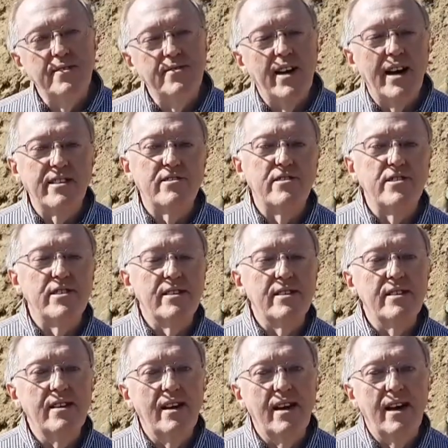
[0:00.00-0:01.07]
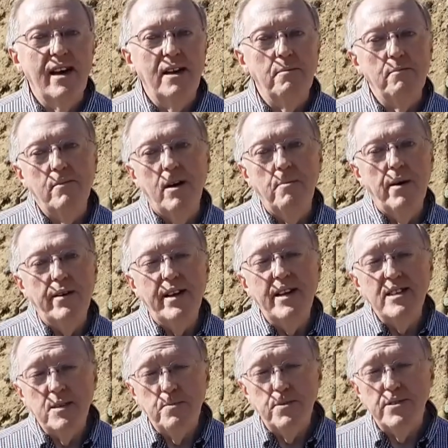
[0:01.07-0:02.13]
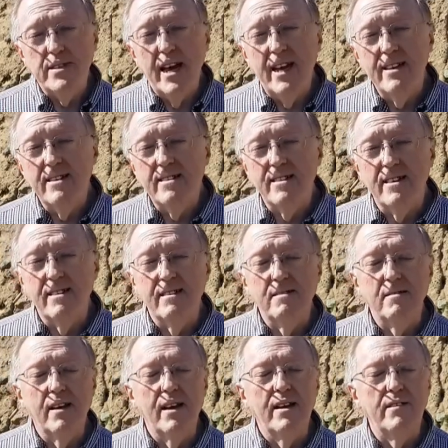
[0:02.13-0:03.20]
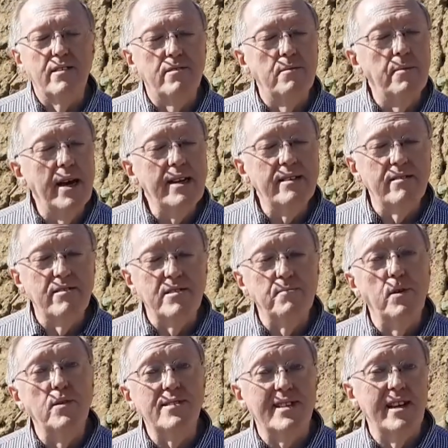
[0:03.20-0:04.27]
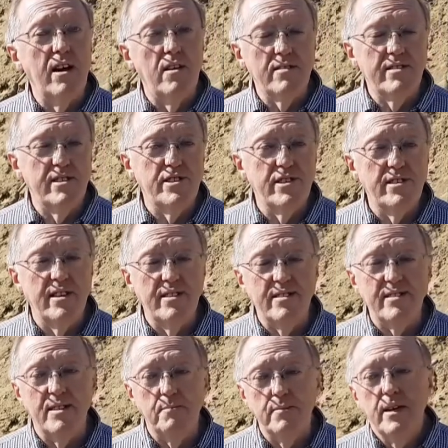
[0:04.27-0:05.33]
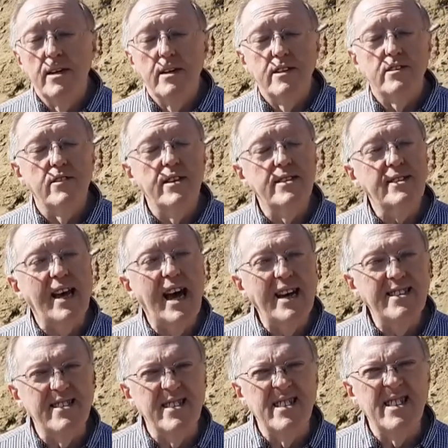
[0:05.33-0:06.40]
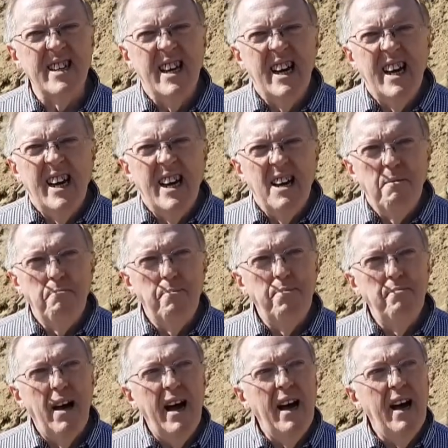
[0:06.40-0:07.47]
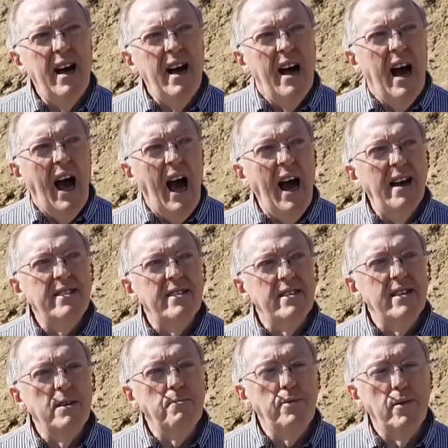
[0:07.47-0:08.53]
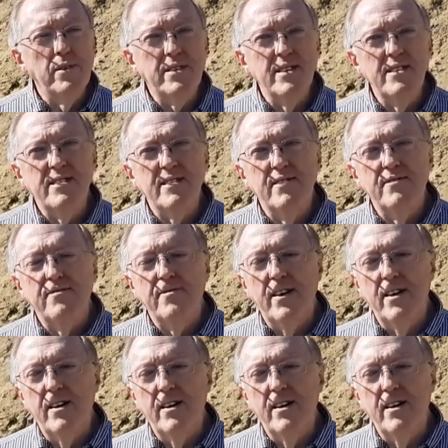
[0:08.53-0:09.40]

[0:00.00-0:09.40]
of nitrogen, about 80%, and the remainder is mostly oxygen and some trace gases. And the importance of